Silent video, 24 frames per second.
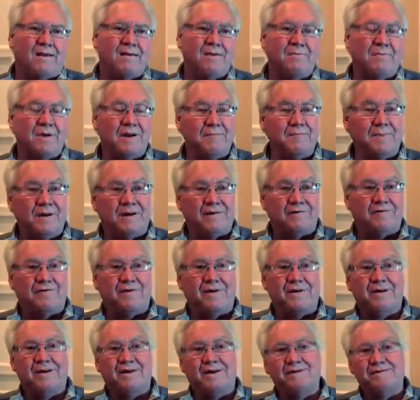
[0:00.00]
And the big
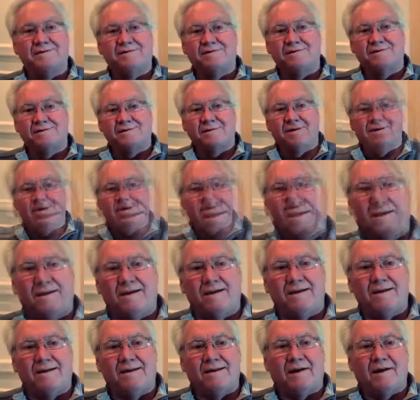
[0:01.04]
benefit is
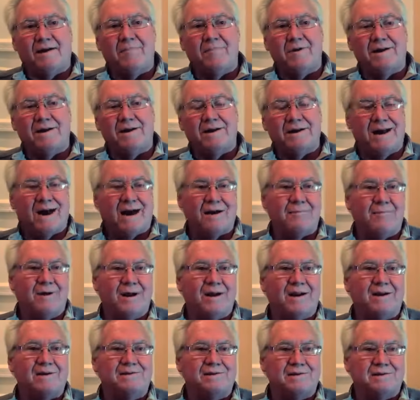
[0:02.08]
that I've been a
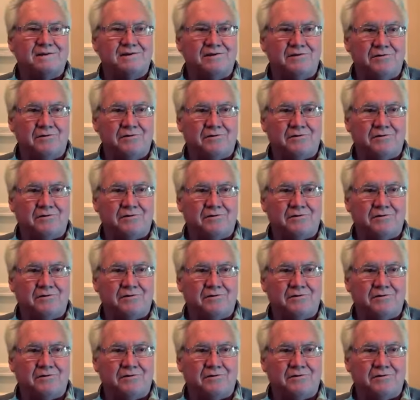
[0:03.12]
diabetic since